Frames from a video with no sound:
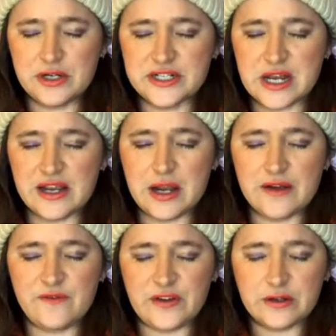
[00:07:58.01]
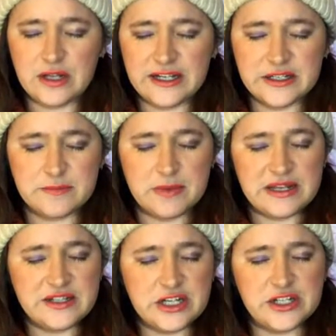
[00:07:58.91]
because I feel like as
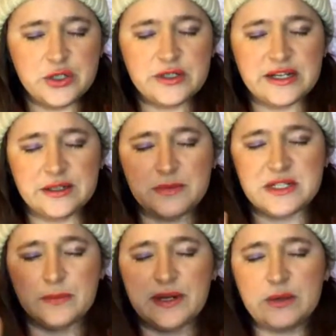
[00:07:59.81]
Mr.